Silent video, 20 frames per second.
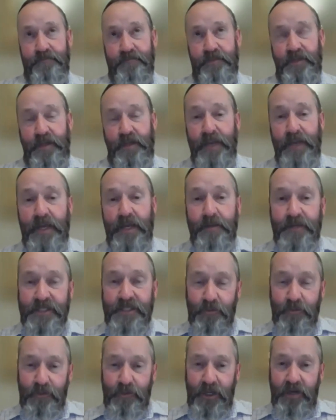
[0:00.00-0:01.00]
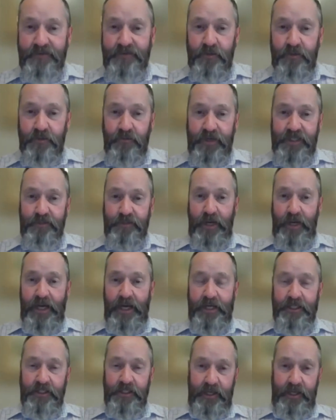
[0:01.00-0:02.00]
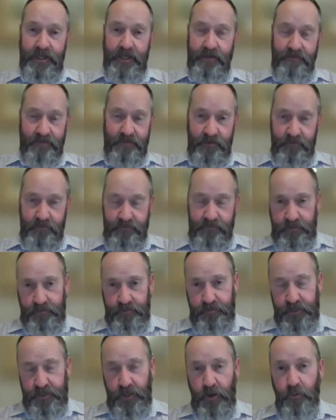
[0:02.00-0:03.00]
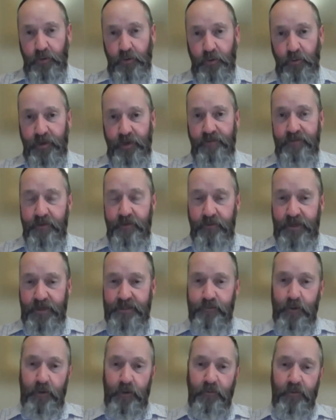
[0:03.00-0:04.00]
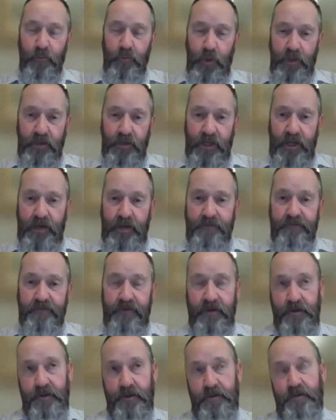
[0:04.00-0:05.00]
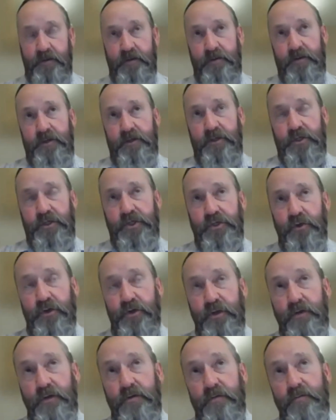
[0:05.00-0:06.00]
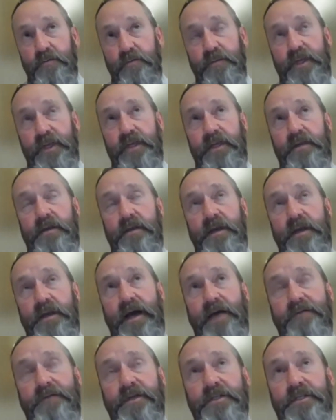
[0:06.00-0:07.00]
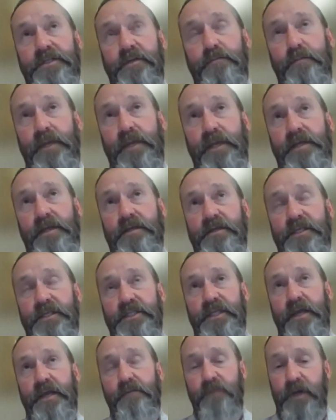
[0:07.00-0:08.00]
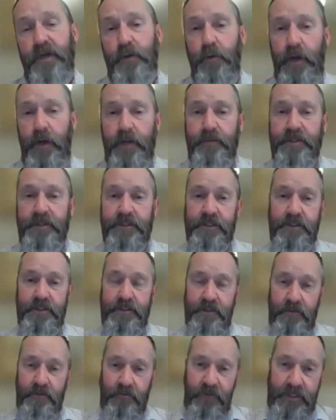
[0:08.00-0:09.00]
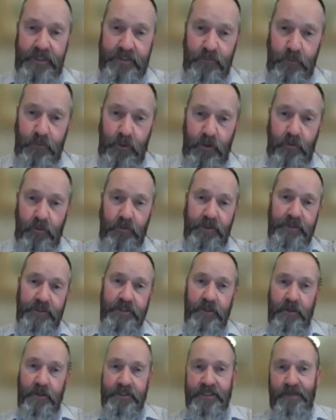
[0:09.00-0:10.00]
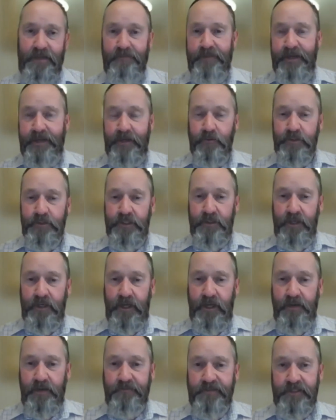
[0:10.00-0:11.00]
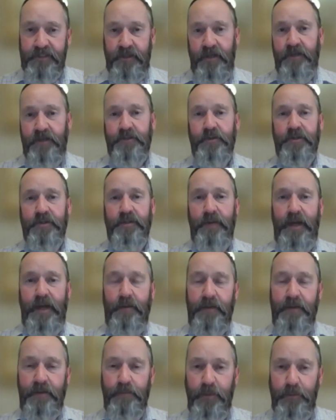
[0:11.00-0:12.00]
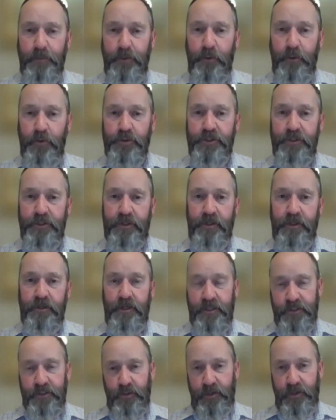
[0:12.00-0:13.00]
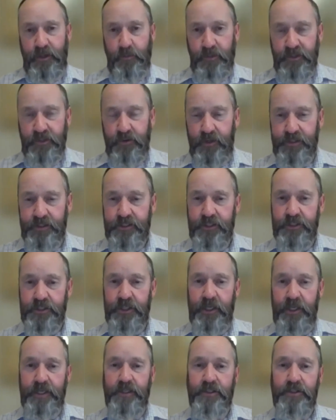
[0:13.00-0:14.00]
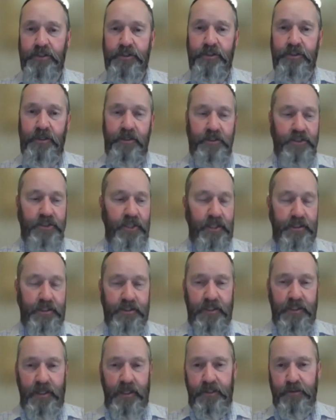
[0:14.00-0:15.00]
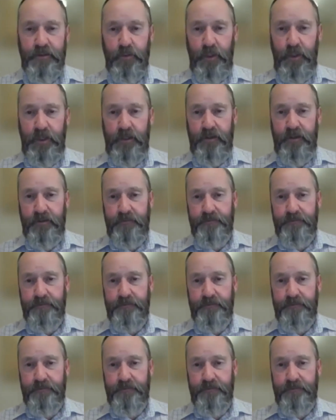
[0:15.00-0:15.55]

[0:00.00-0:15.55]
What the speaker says: there may be some lives at risk, but actually the owner with the reservoir with 1 life shouldn't be having to meet the same requirements as the reservoir that's got 10,000 lives. So it's about being proportionate. So again, we're trying to change that as well.